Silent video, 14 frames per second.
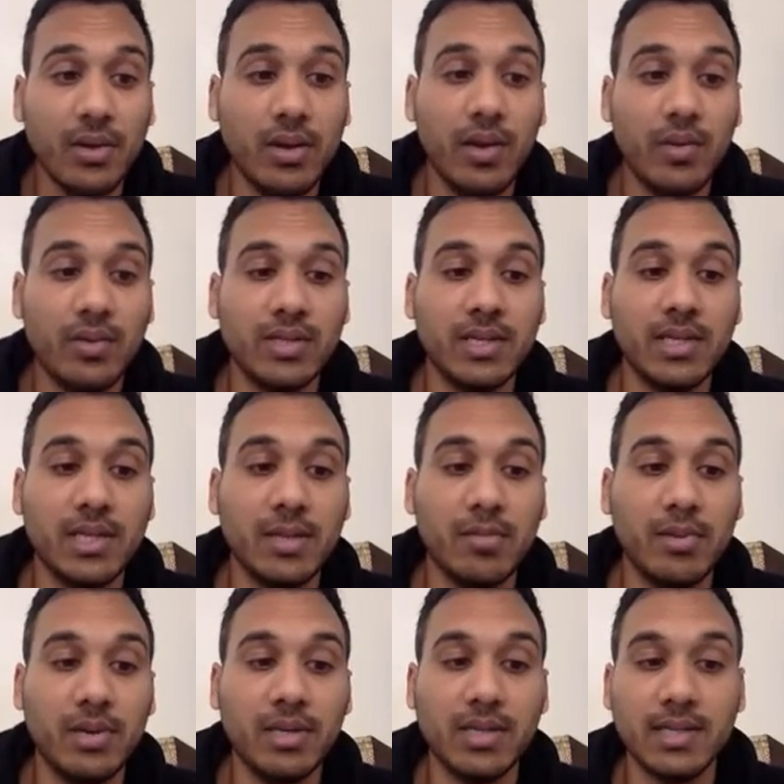It was initially
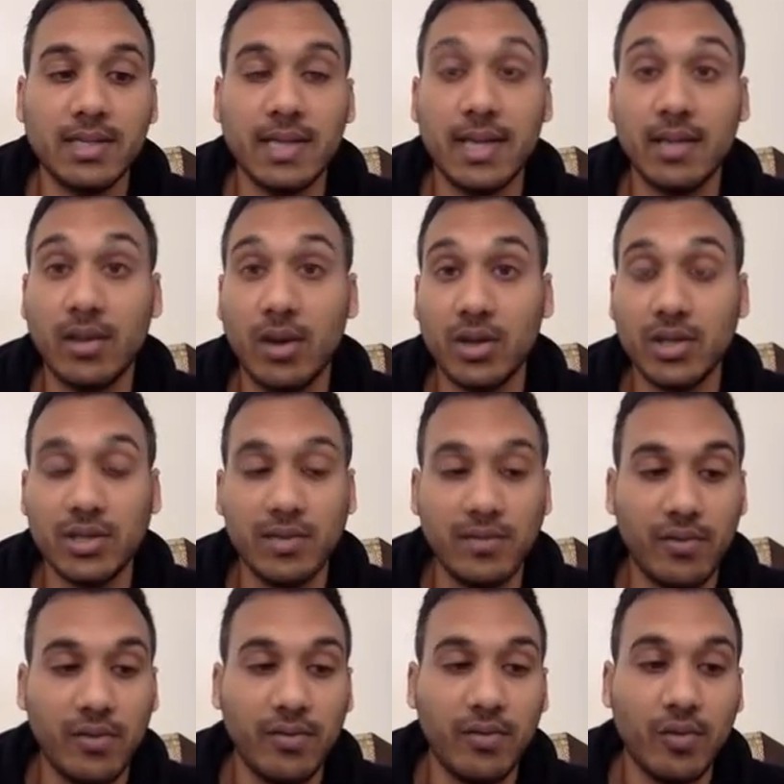purchased at the auction
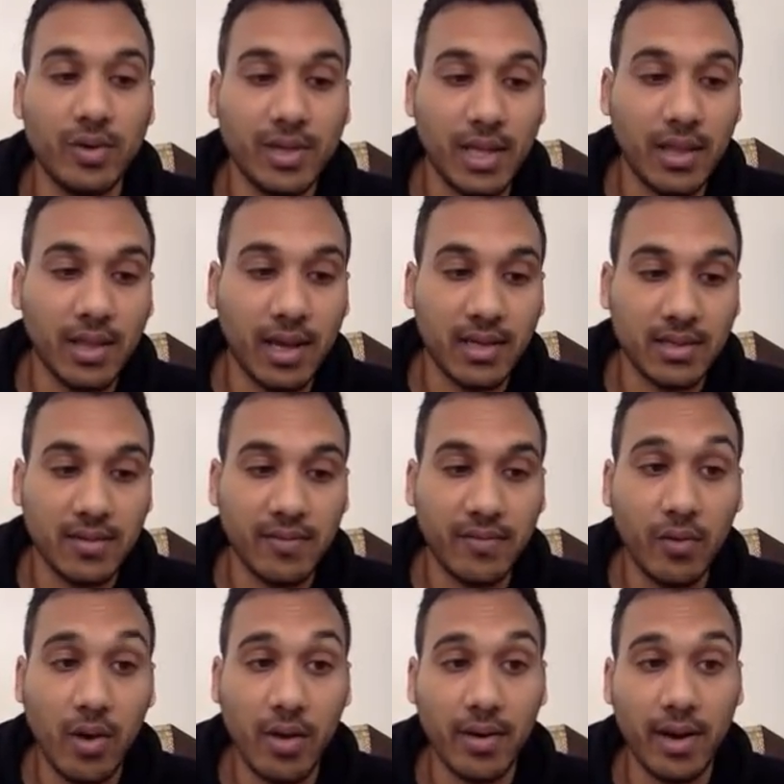for
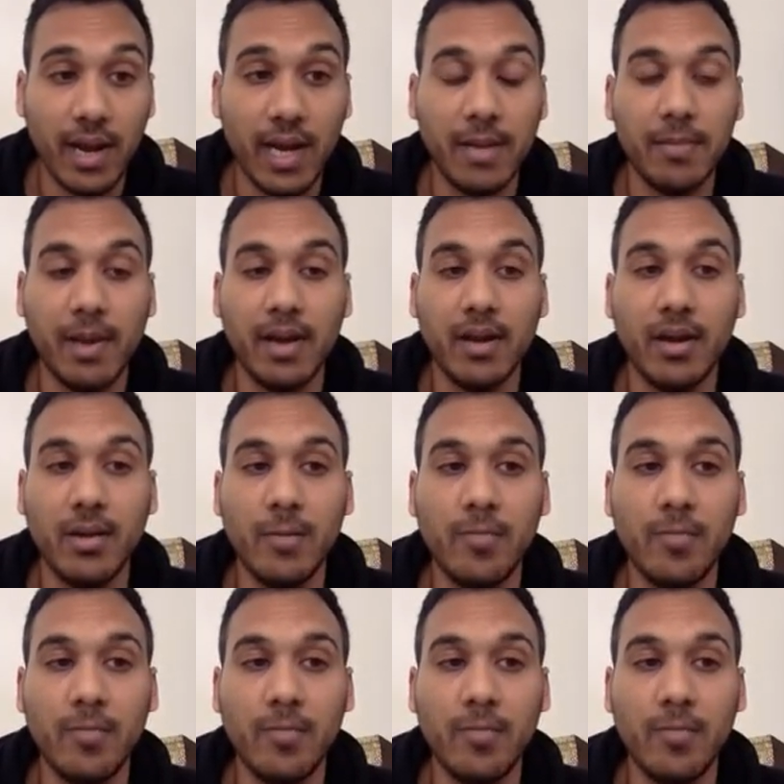14,480 mana.